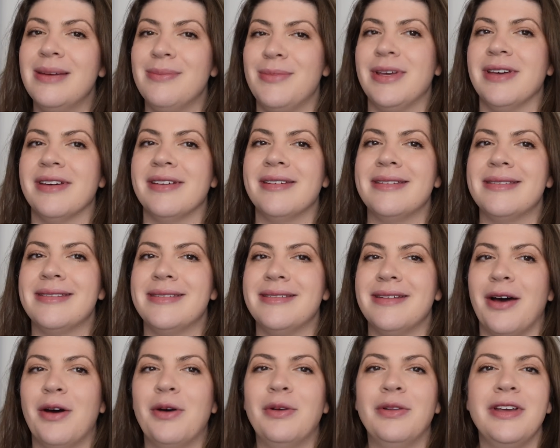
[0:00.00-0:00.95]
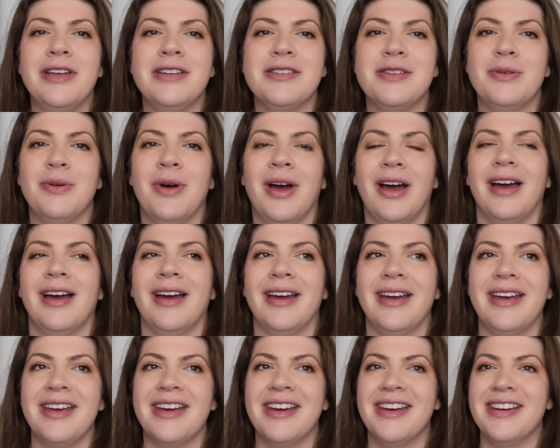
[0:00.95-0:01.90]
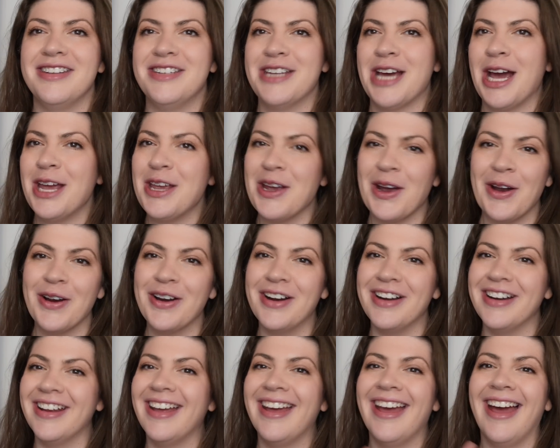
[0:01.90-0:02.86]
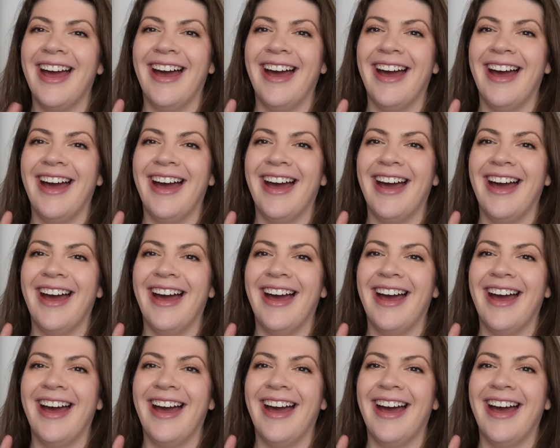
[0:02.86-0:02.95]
because not only do I dye yarn,